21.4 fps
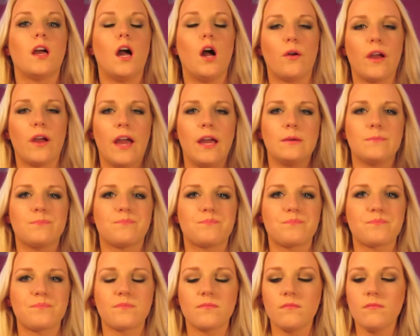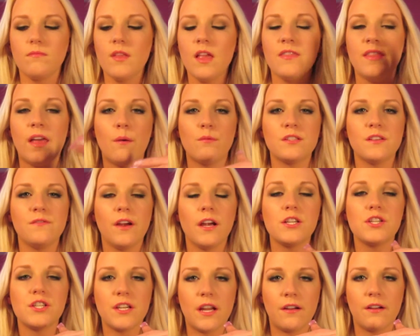Okay. That was a
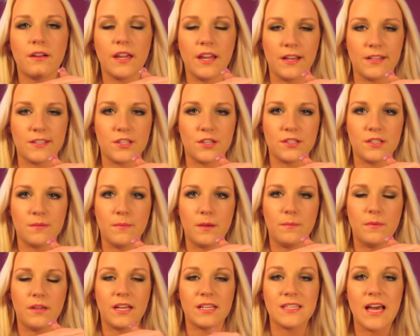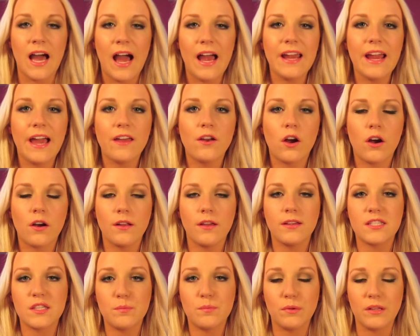very generic answer to me, because I had already
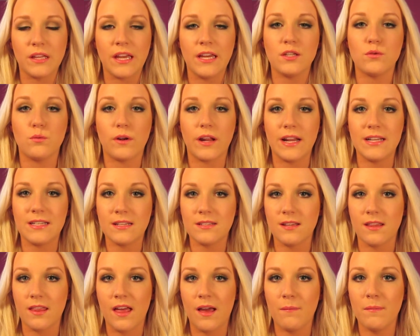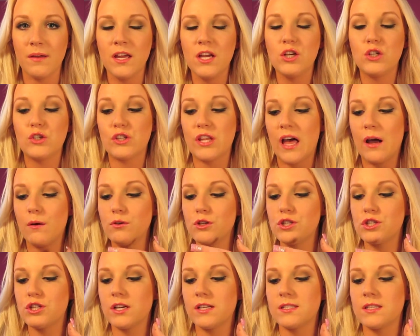explained what I did to them. So that
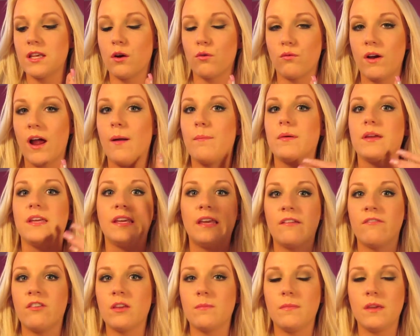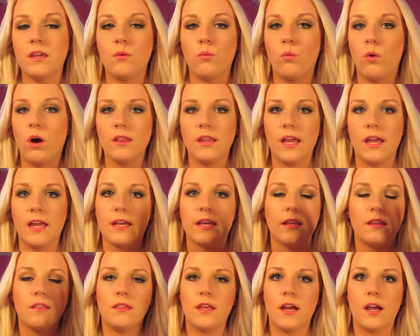was just a rep giving me what
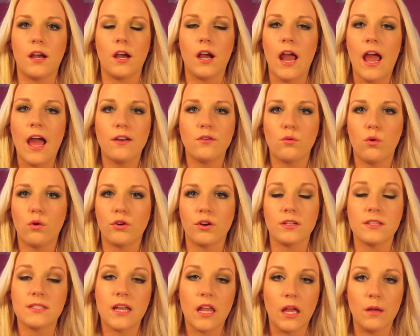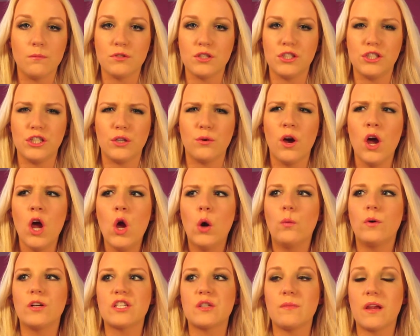like their headquarters tell them to do,
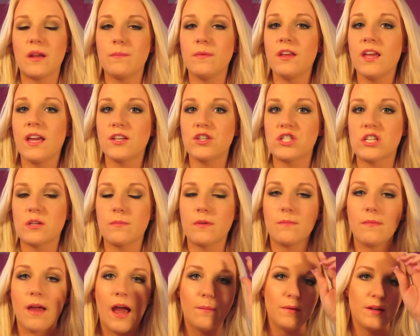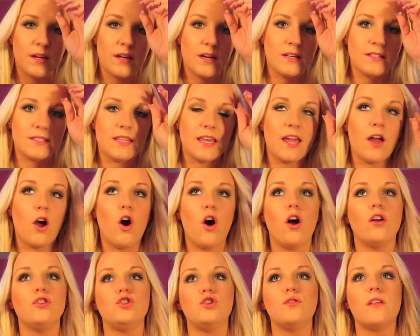which made me extremely mad, because they
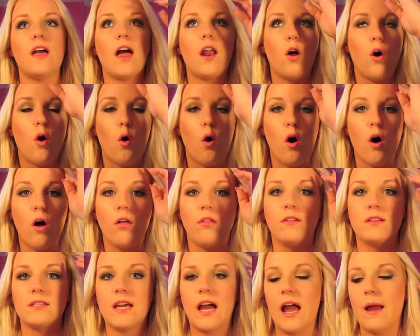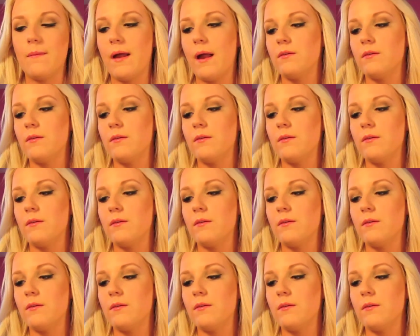do that all the time.